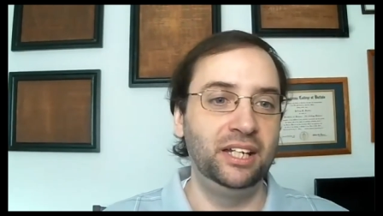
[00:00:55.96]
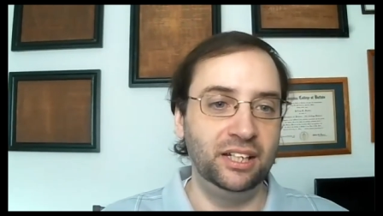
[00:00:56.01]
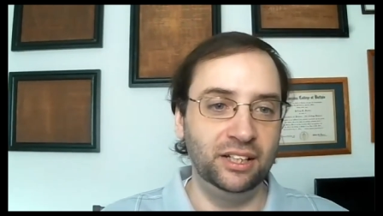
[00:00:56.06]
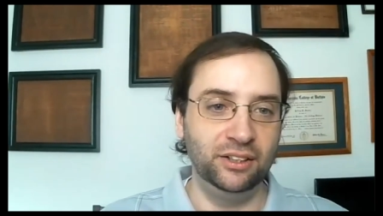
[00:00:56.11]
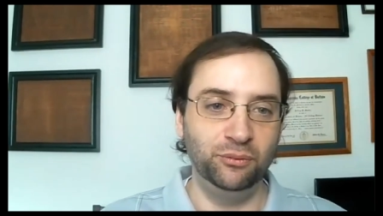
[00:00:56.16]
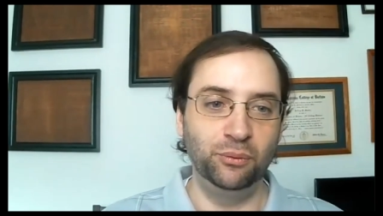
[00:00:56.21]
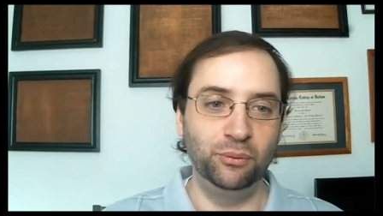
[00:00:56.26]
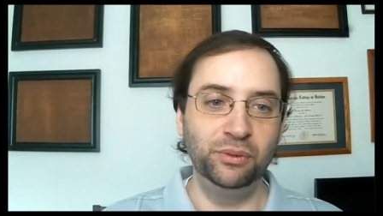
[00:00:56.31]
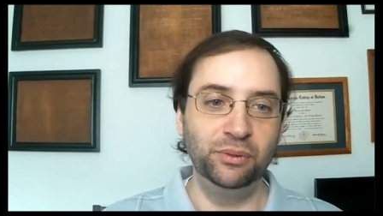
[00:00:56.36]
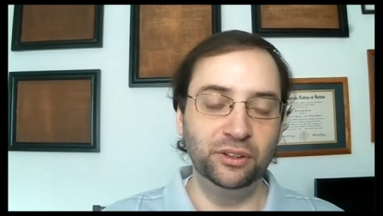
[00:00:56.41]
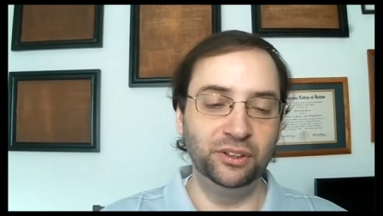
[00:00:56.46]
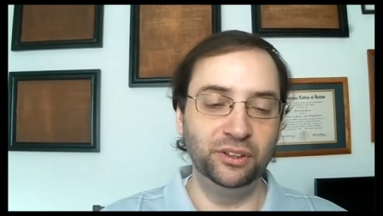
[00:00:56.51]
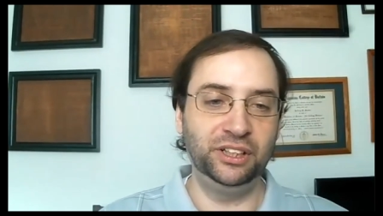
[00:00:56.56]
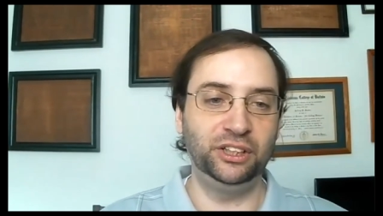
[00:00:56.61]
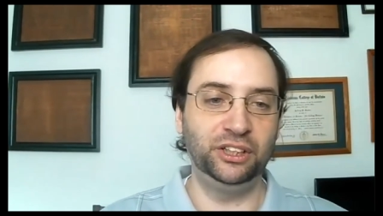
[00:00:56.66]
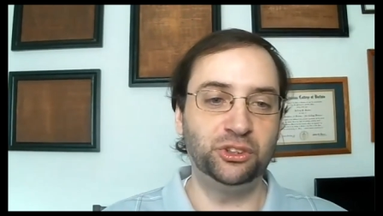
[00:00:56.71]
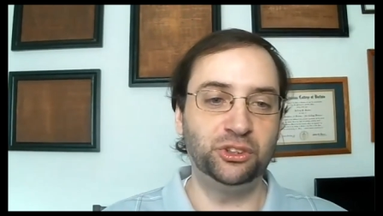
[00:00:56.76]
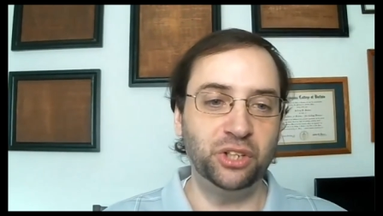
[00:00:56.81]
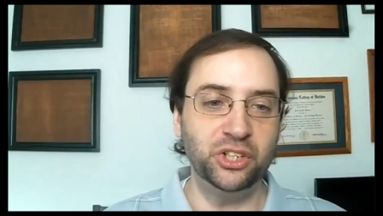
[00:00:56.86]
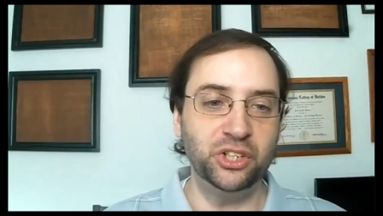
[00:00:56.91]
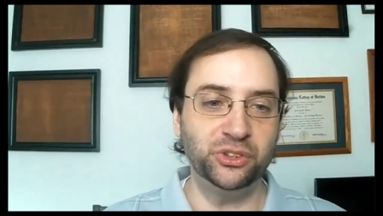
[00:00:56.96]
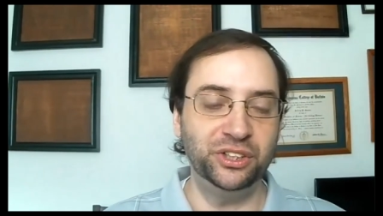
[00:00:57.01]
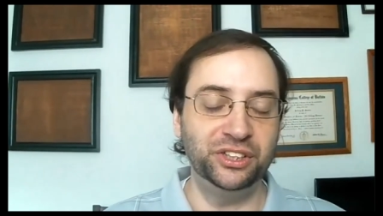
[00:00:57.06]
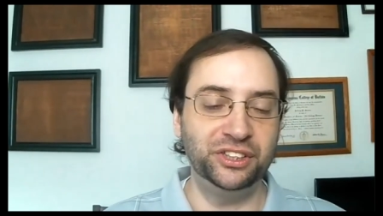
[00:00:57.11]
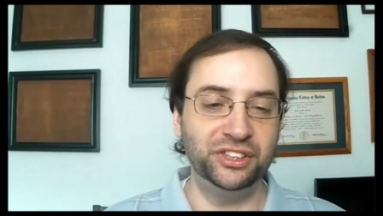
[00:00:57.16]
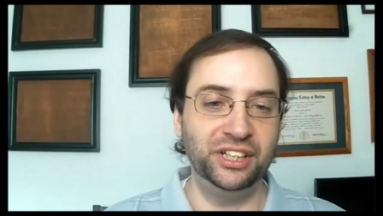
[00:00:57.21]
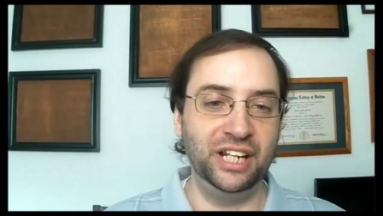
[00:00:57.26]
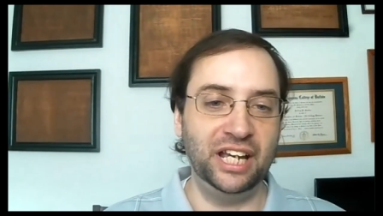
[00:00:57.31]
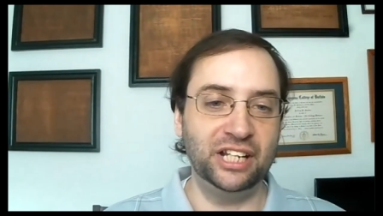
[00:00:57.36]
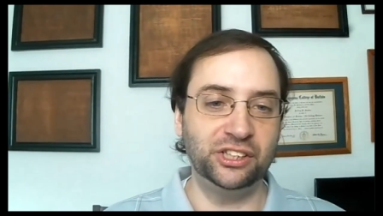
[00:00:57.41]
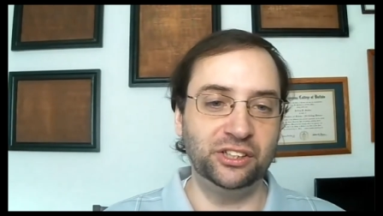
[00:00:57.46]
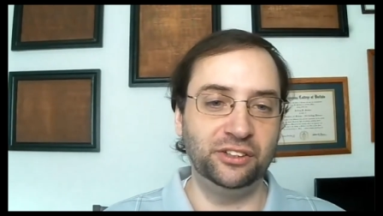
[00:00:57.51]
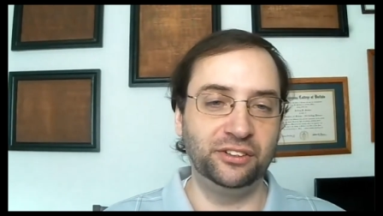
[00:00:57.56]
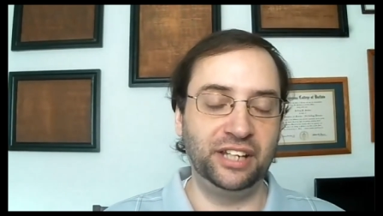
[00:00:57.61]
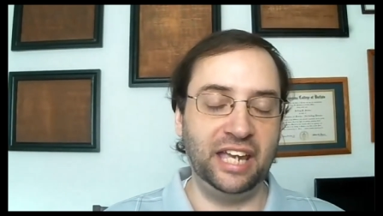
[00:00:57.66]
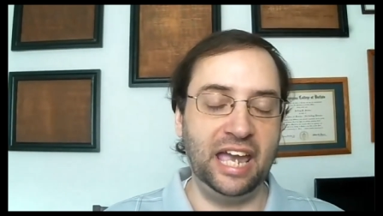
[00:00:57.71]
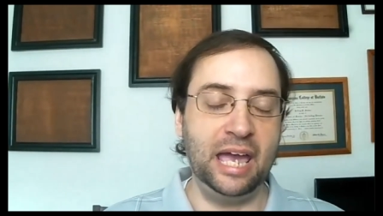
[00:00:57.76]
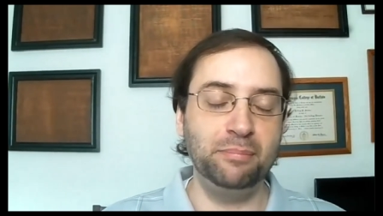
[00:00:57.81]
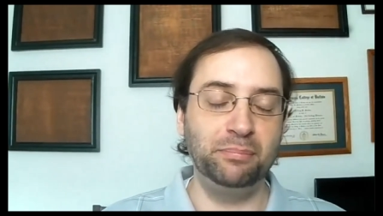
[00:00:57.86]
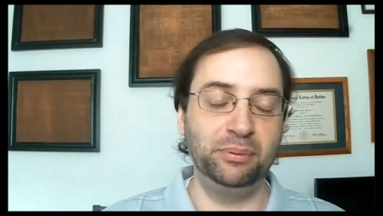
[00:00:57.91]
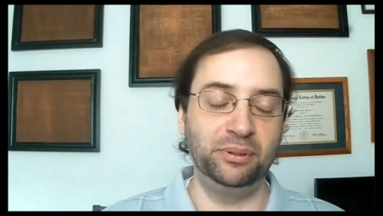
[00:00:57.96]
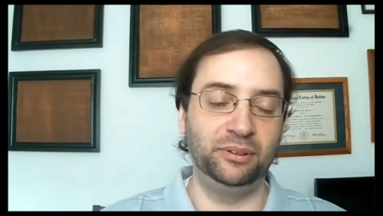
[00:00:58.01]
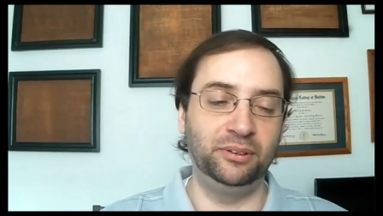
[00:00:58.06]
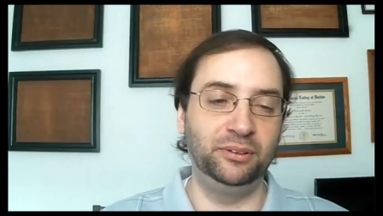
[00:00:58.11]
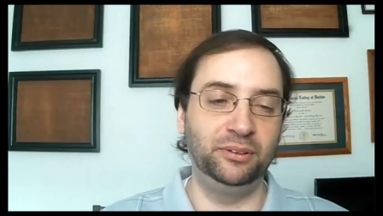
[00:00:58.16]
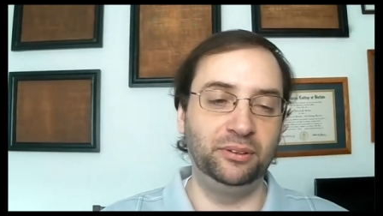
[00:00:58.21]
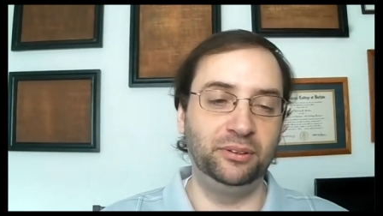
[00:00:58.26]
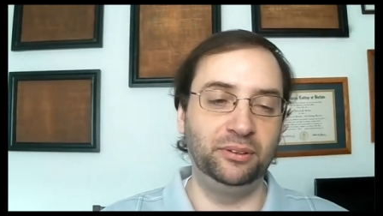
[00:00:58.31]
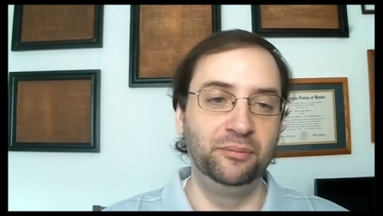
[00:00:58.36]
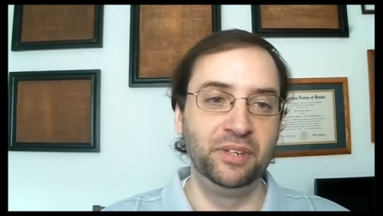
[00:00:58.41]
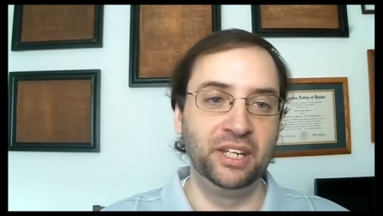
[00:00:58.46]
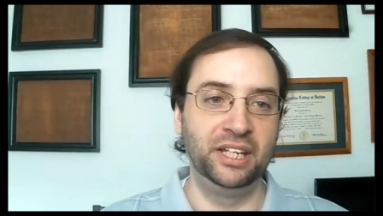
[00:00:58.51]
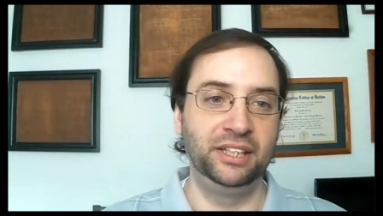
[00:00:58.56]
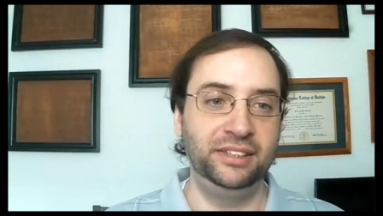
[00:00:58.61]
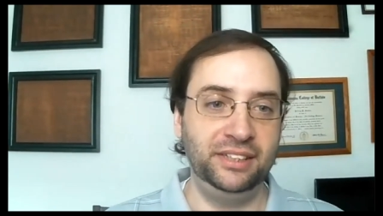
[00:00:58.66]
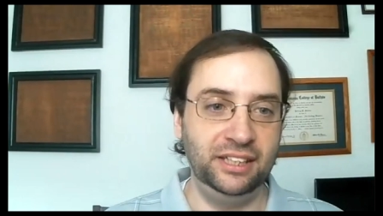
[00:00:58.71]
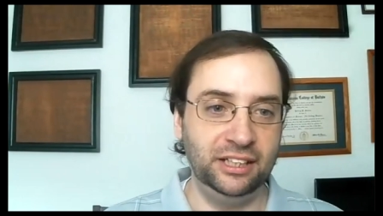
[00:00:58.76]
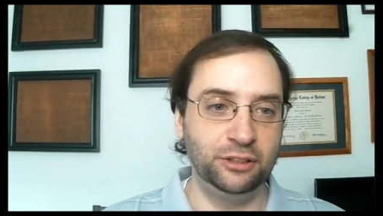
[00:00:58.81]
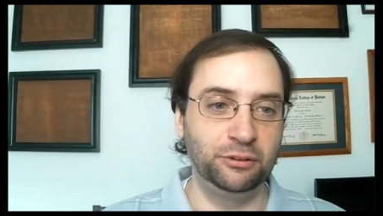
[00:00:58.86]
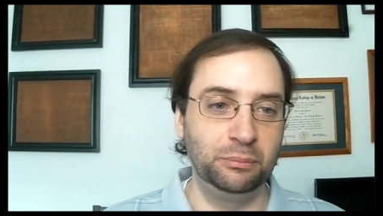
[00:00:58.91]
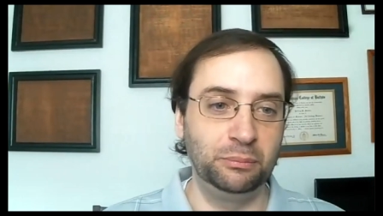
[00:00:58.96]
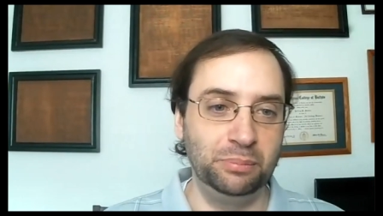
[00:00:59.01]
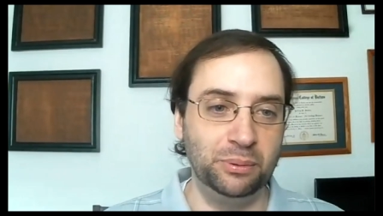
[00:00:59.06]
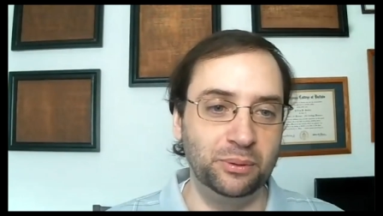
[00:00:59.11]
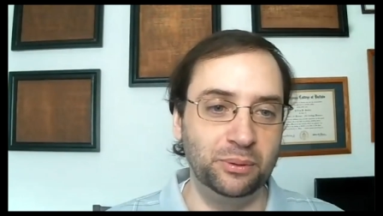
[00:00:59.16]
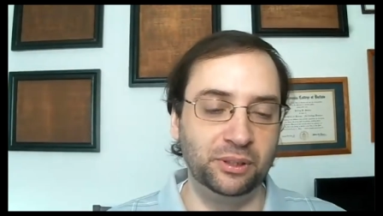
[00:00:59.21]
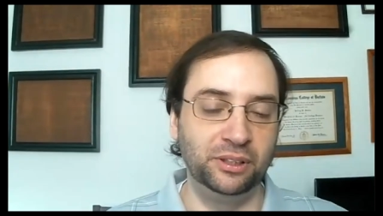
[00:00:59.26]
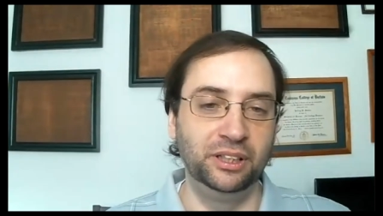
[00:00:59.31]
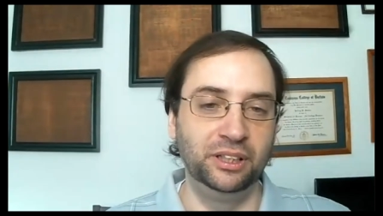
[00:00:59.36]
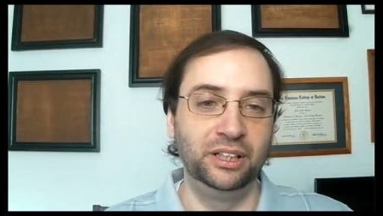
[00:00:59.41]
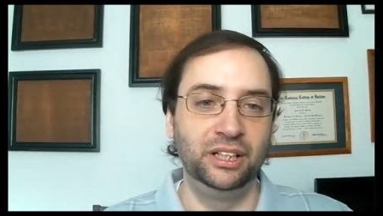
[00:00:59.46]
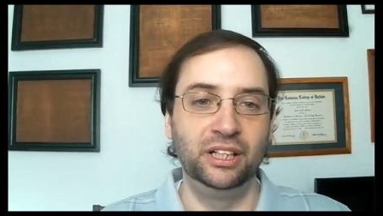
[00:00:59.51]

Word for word: when we look at Treasury International Capital TIC report,